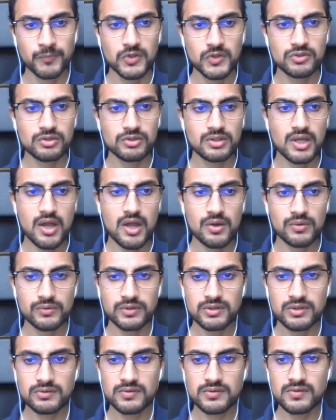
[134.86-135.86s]
So now
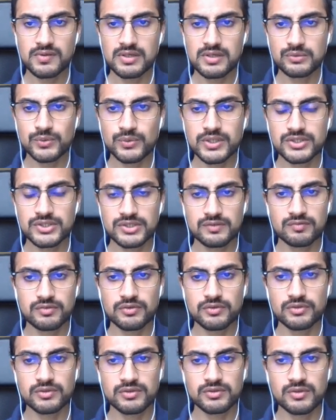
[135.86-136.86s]
this is the equation
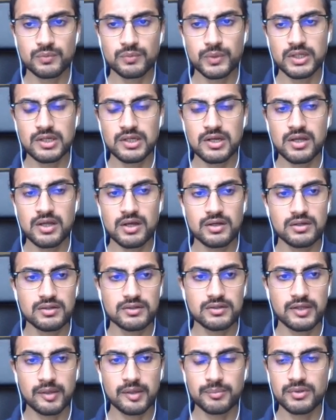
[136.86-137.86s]
for the
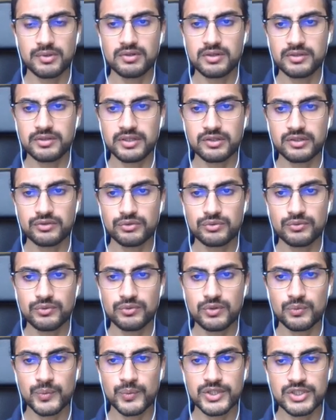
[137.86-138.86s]
vanilla Hebbian learning
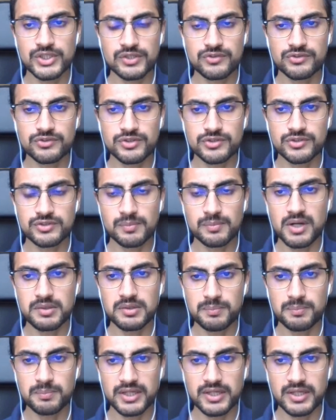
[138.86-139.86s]
rule, which is just a
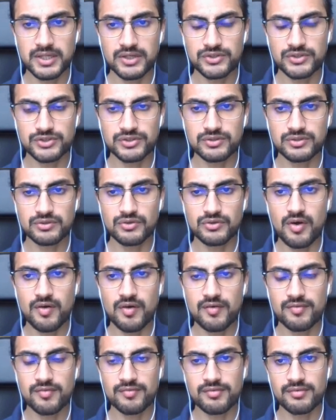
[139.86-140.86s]
multiplication
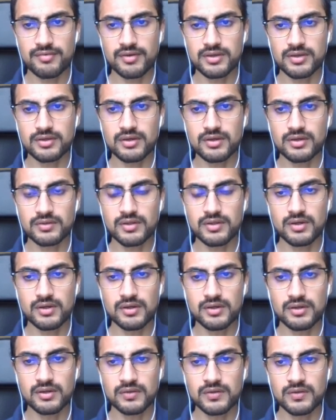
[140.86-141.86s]
of
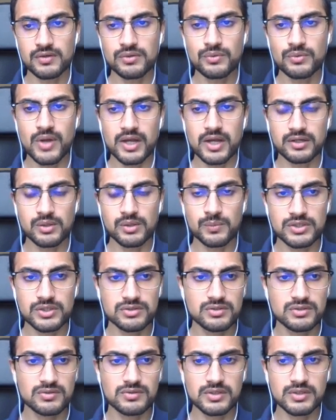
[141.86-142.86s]
the two
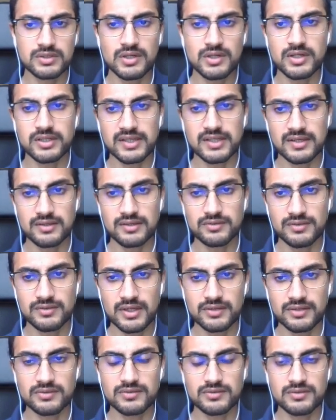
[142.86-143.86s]
activations. In our case,
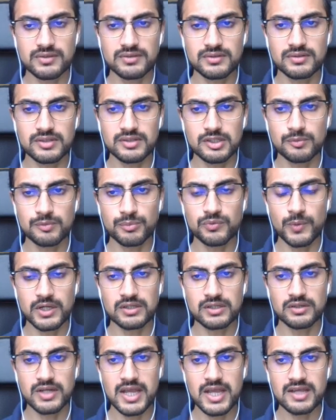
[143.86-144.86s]
that's the input
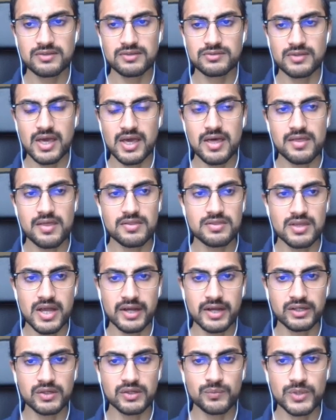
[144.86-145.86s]
vector x and the
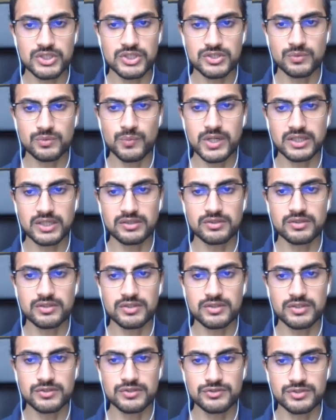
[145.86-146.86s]
activation
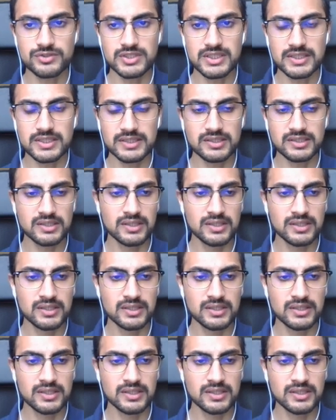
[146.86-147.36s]
vector z.